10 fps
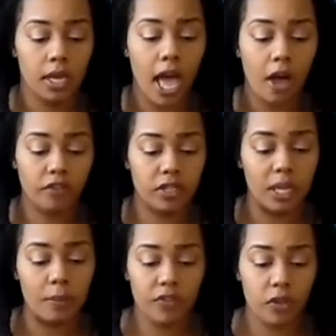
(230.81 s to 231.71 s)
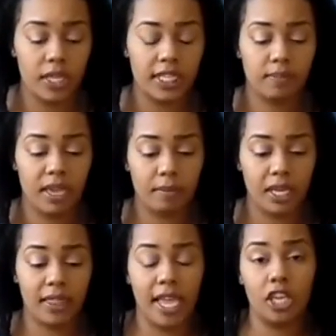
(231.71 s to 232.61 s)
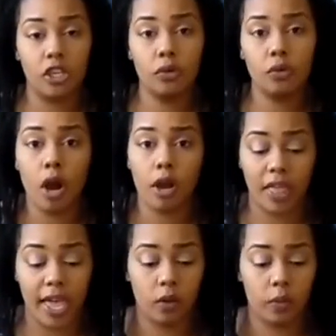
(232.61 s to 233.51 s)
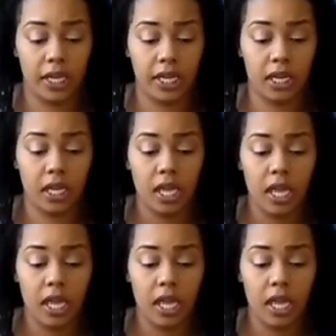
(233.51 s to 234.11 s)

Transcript: Now, for some of you, this may mean that you are that queen,